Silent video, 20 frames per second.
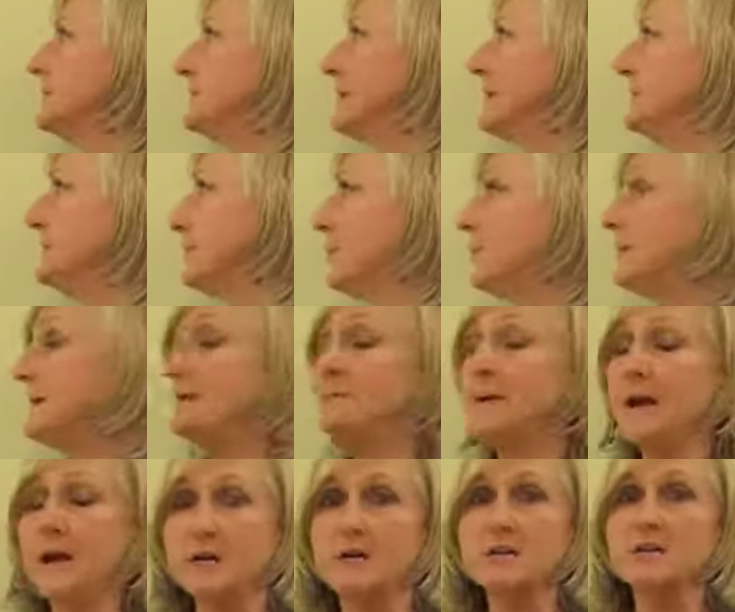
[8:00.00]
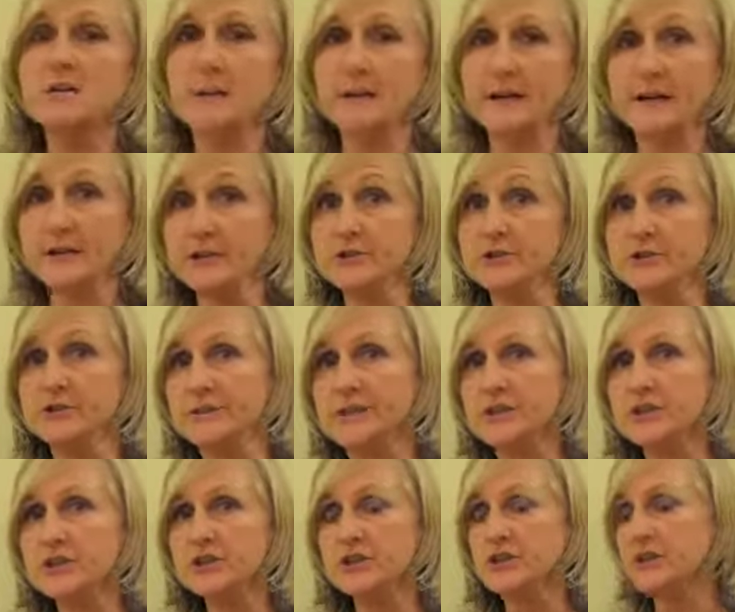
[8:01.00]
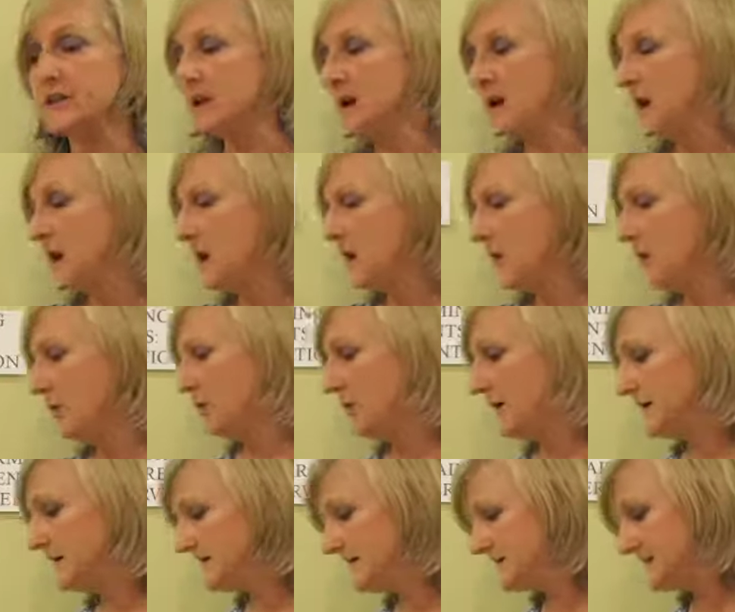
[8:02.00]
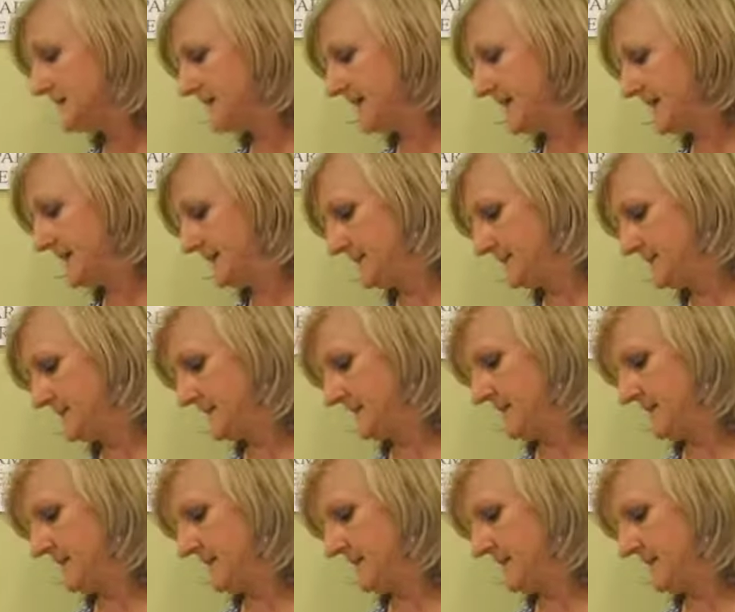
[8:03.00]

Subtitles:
informing parents about intervention was that